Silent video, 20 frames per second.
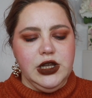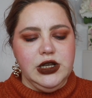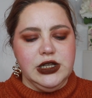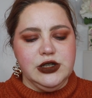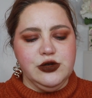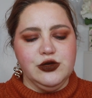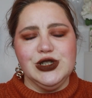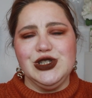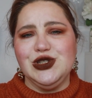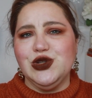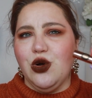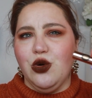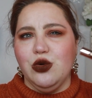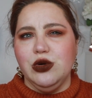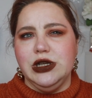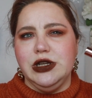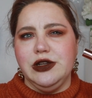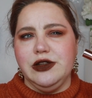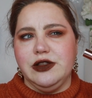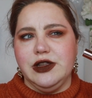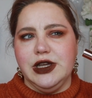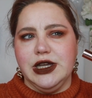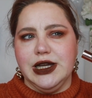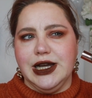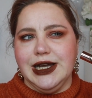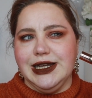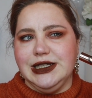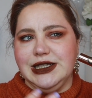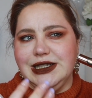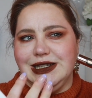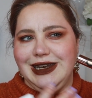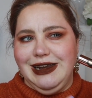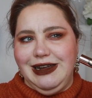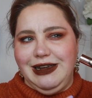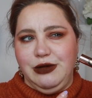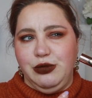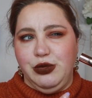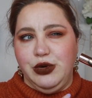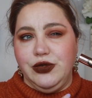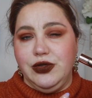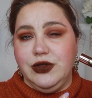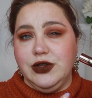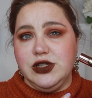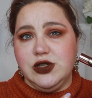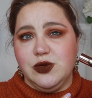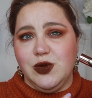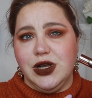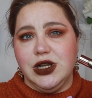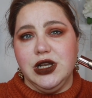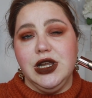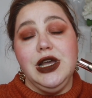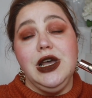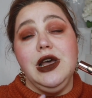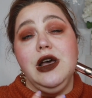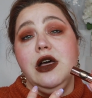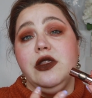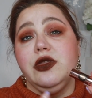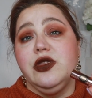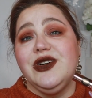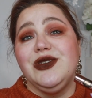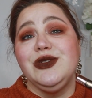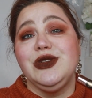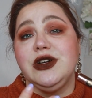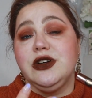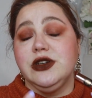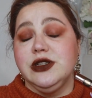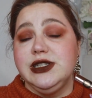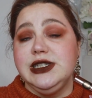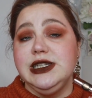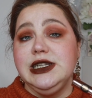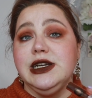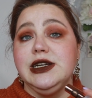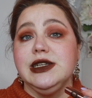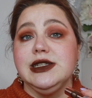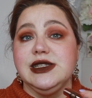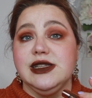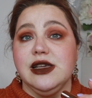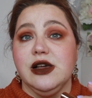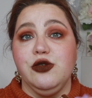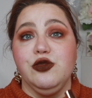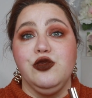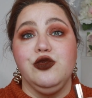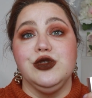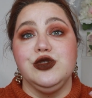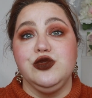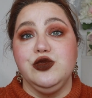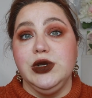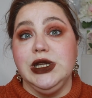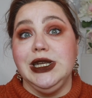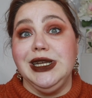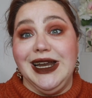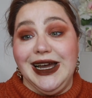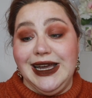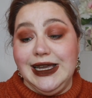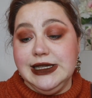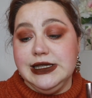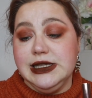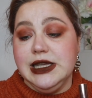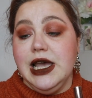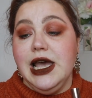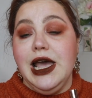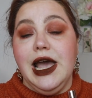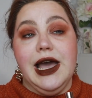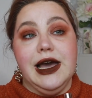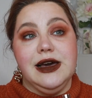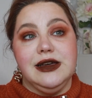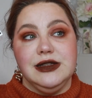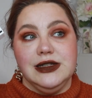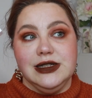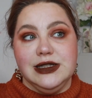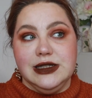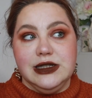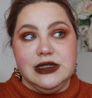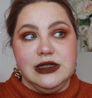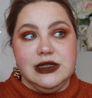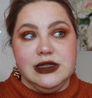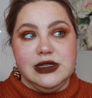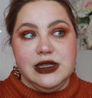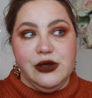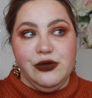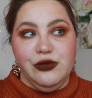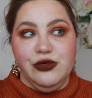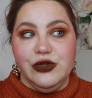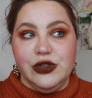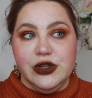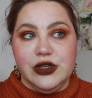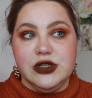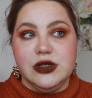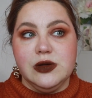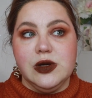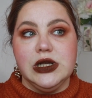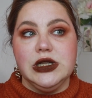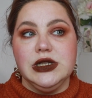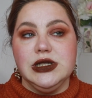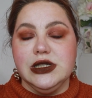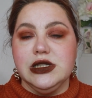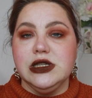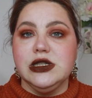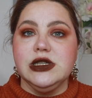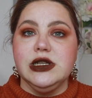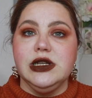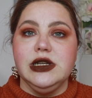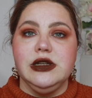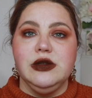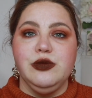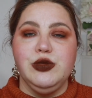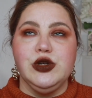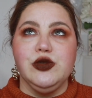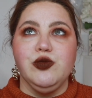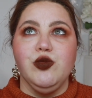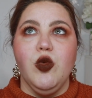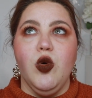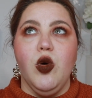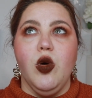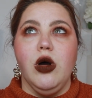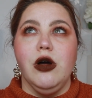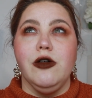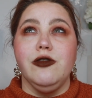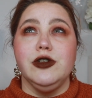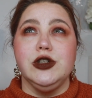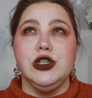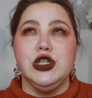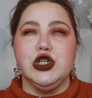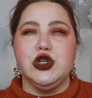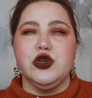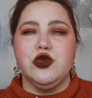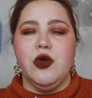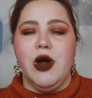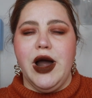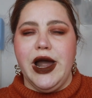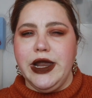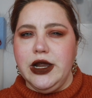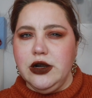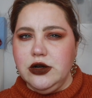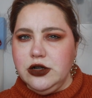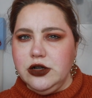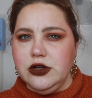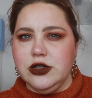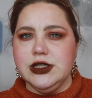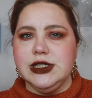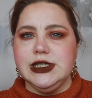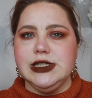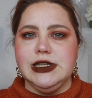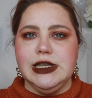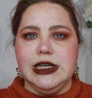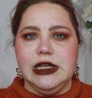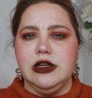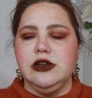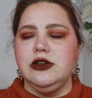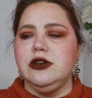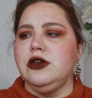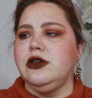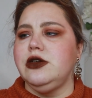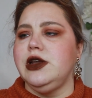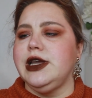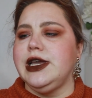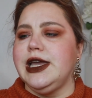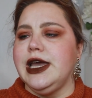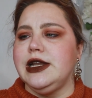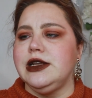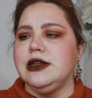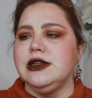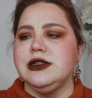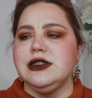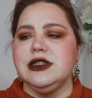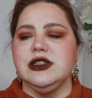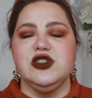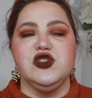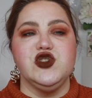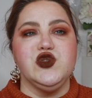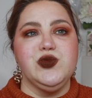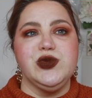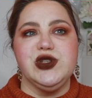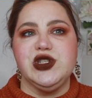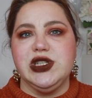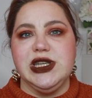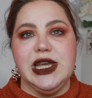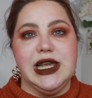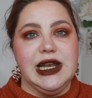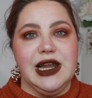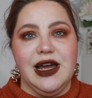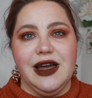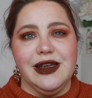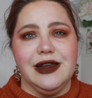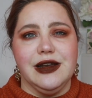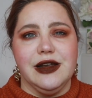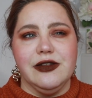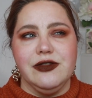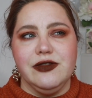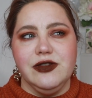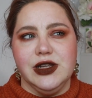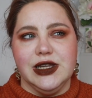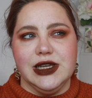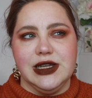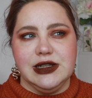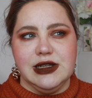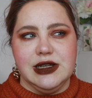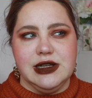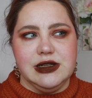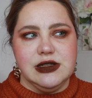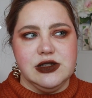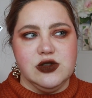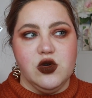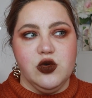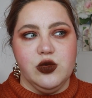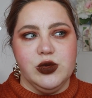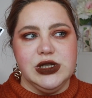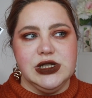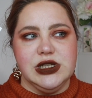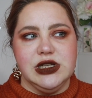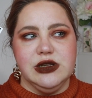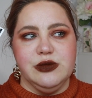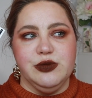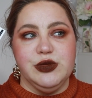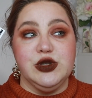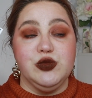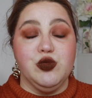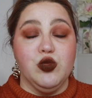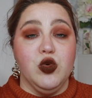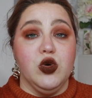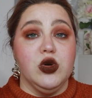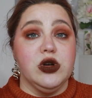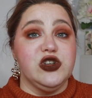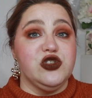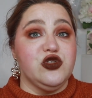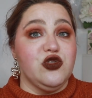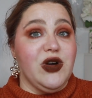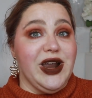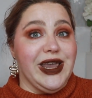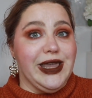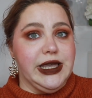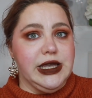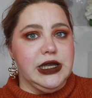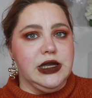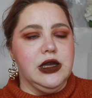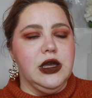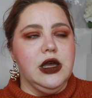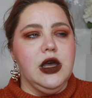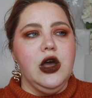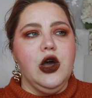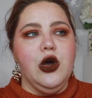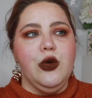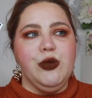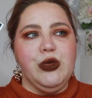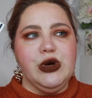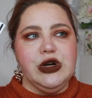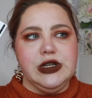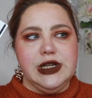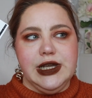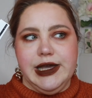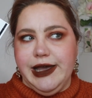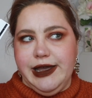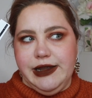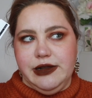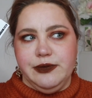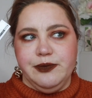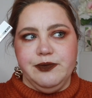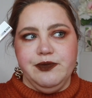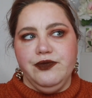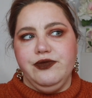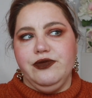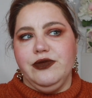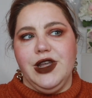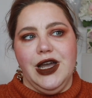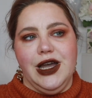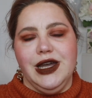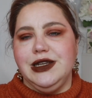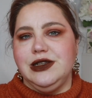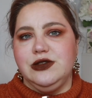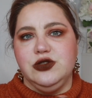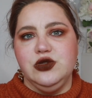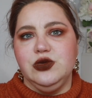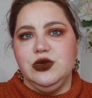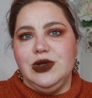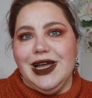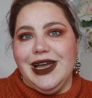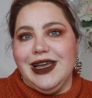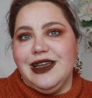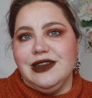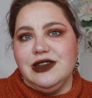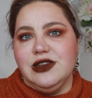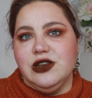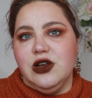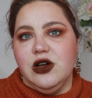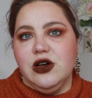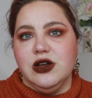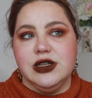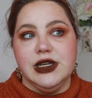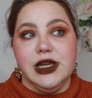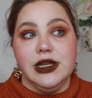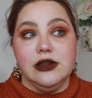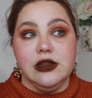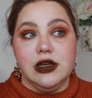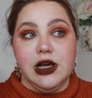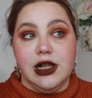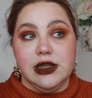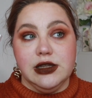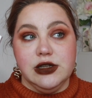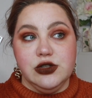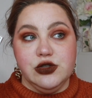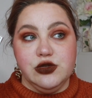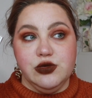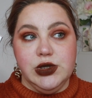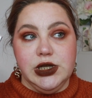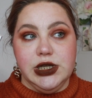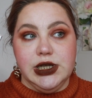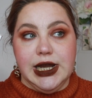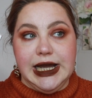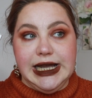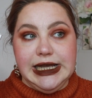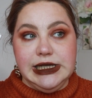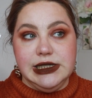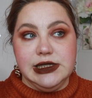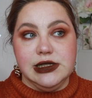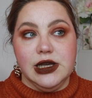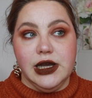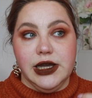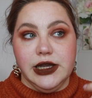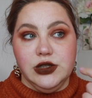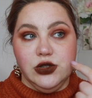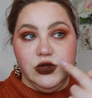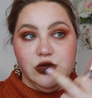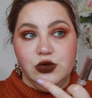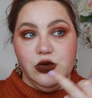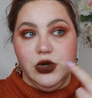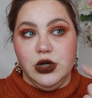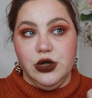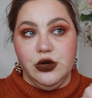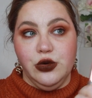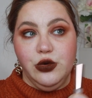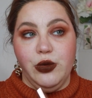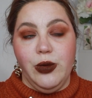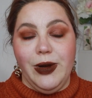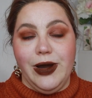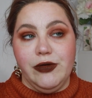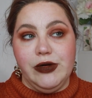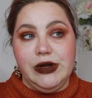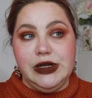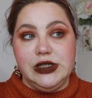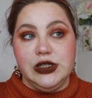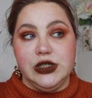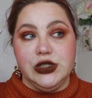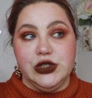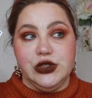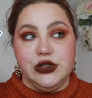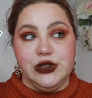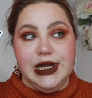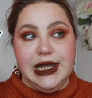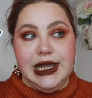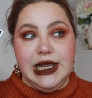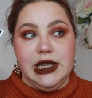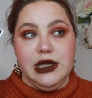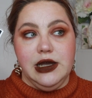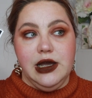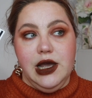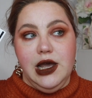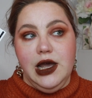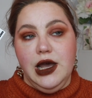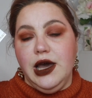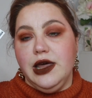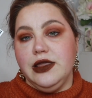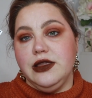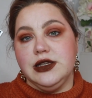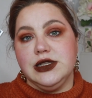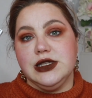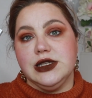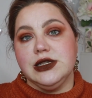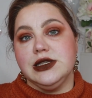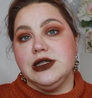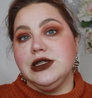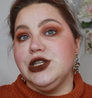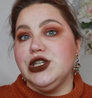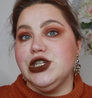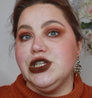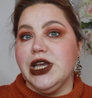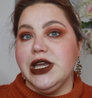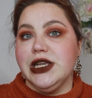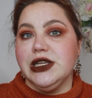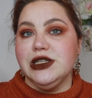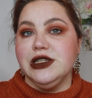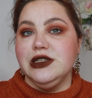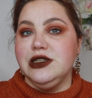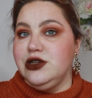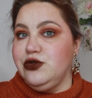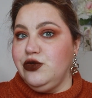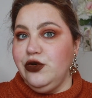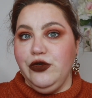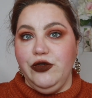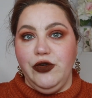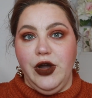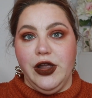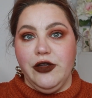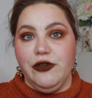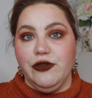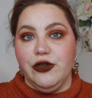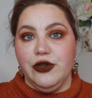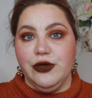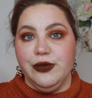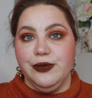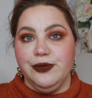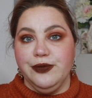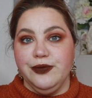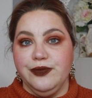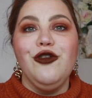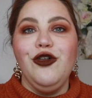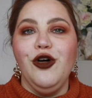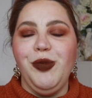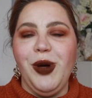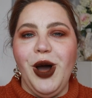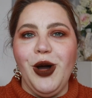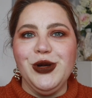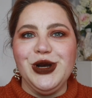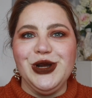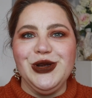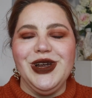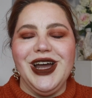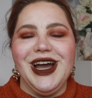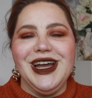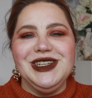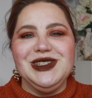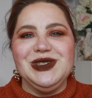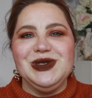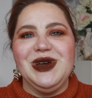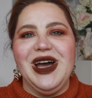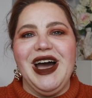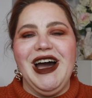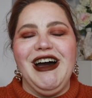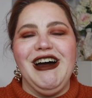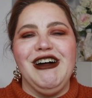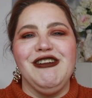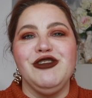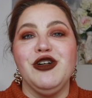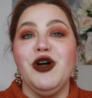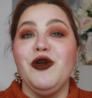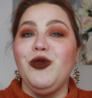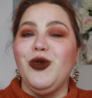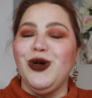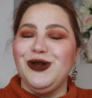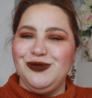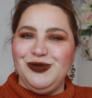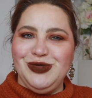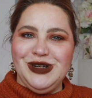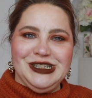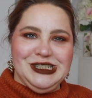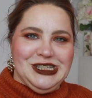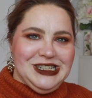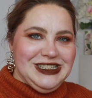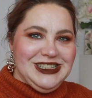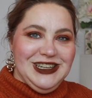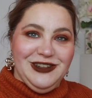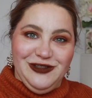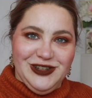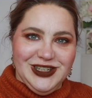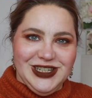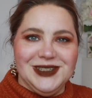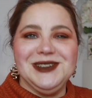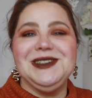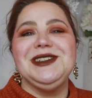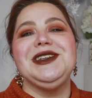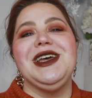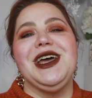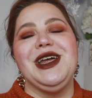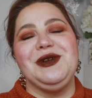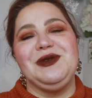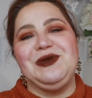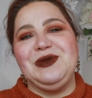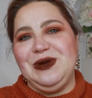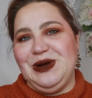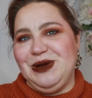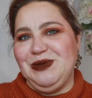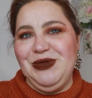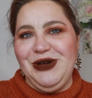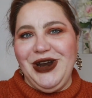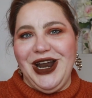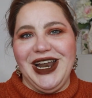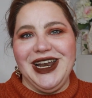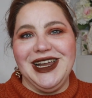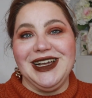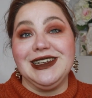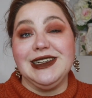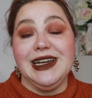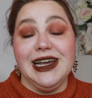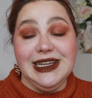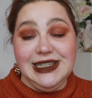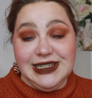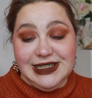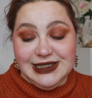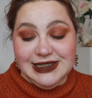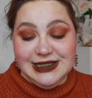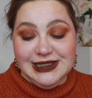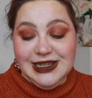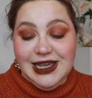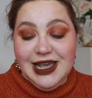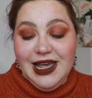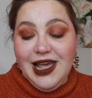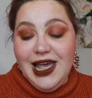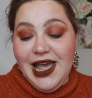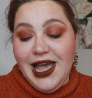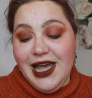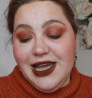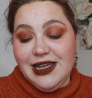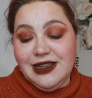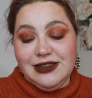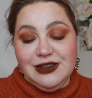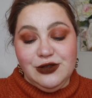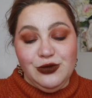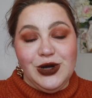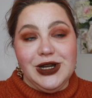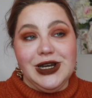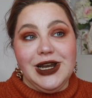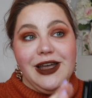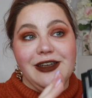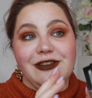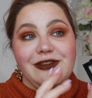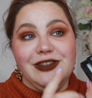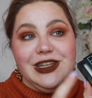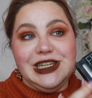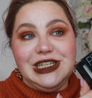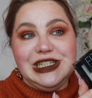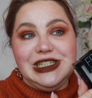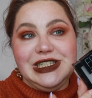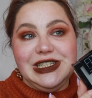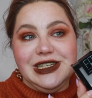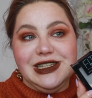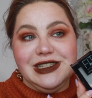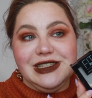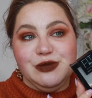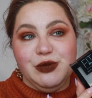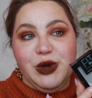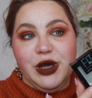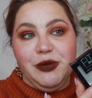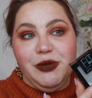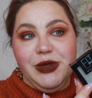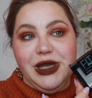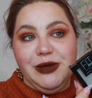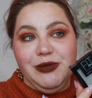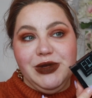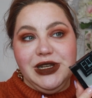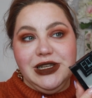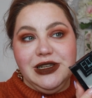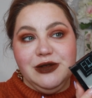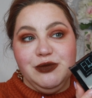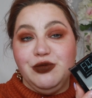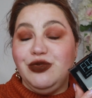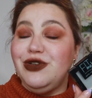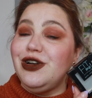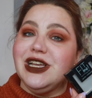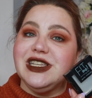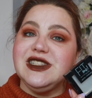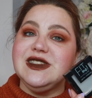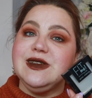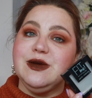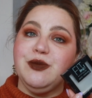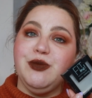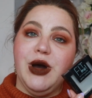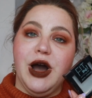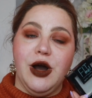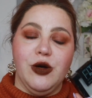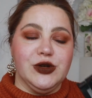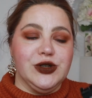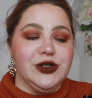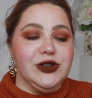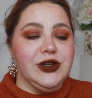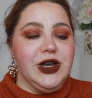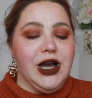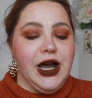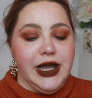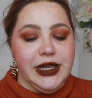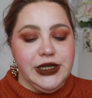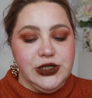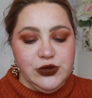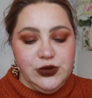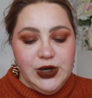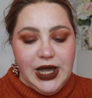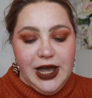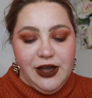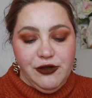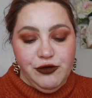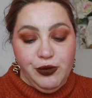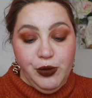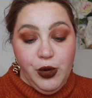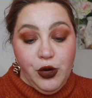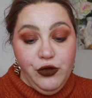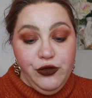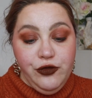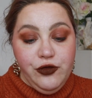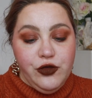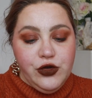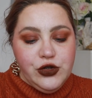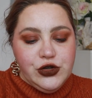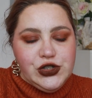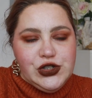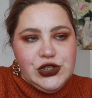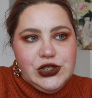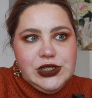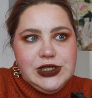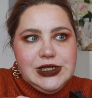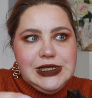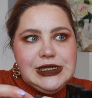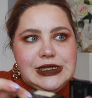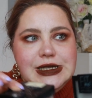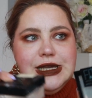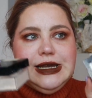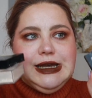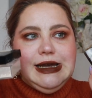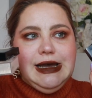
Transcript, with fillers: That was the only thing I didn't like about this one, though the concealer itself was really nice. And this is the same for this one. This is a little bit more of a drier concealer. Again, it's a Superstay line. I feel like that is always a little bit more drying, but again, I do like it a lot, and the color is really nice. I do wear it today, and this is the shade 05. For powder, I do have one product I finished and one product I didn't. And the one I finished is my Maybelline Pressed Powder. I do have both versions.